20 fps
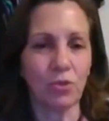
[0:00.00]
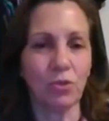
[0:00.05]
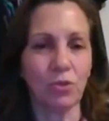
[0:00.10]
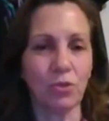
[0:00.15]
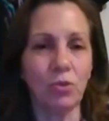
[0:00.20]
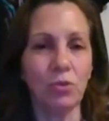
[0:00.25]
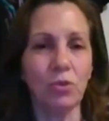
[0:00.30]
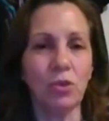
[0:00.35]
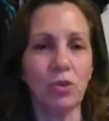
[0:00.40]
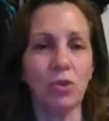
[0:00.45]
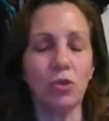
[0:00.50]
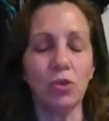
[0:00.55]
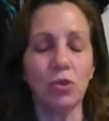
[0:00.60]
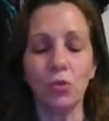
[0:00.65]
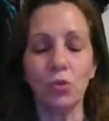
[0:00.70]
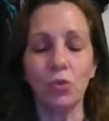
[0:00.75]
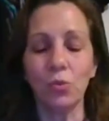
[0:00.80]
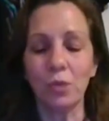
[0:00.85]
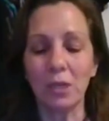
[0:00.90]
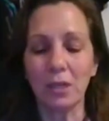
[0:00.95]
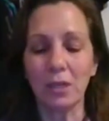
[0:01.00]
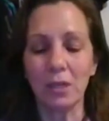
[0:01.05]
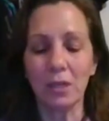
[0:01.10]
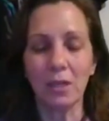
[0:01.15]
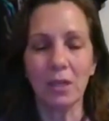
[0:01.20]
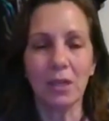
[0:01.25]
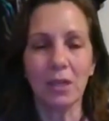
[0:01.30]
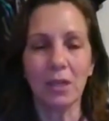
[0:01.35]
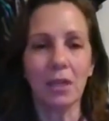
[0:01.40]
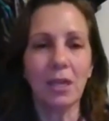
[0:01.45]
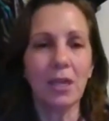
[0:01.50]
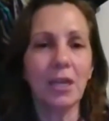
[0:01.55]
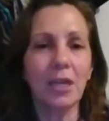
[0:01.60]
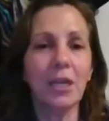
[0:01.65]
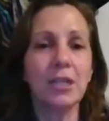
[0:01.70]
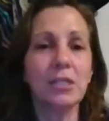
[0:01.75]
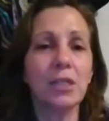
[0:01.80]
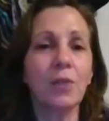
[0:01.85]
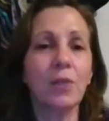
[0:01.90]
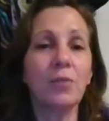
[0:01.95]
to you
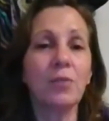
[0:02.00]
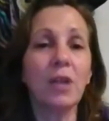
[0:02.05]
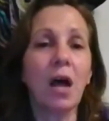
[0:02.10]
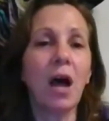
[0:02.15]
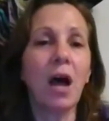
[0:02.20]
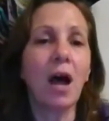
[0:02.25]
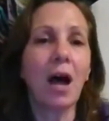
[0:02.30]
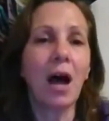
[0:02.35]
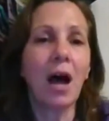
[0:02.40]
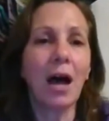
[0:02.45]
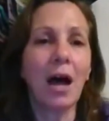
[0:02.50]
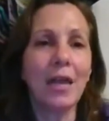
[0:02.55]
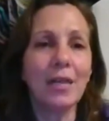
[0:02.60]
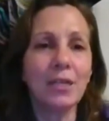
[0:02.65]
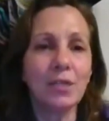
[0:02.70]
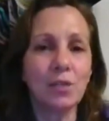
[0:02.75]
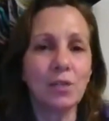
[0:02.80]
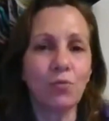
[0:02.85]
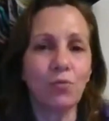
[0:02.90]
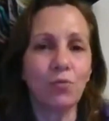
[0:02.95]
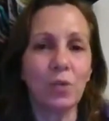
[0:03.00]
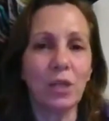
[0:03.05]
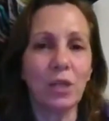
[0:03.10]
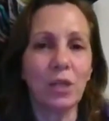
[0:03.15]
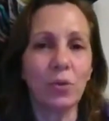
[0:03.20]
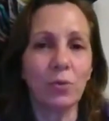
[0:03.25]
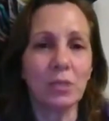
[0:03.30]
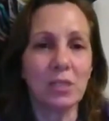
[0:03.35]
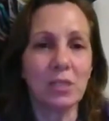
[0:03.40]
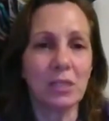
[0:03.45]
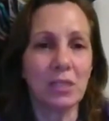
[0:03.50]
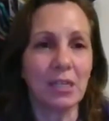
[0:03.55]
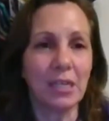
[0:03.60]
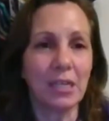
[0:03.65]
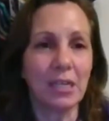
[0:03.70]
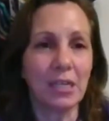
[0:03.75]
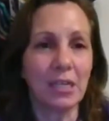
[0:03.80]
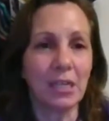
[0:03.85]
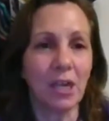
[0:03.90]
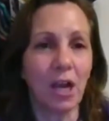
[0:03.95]
is of the highest
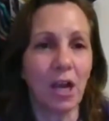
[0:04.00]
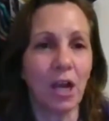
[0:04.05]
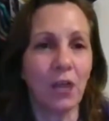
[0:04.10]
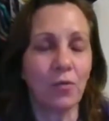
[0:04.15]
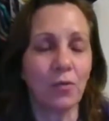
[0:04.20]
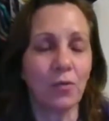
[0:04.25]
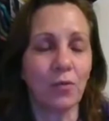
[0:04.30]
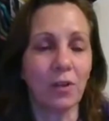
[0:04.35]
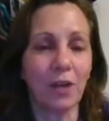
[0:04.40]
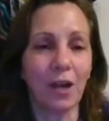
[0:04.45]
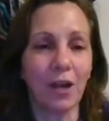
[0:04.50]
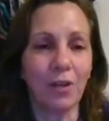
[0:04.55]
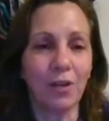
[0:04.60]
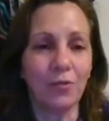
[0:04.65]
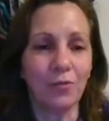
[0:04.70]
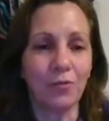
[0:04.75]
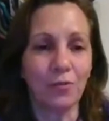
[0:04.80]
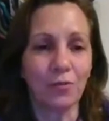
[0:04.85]
frequency of love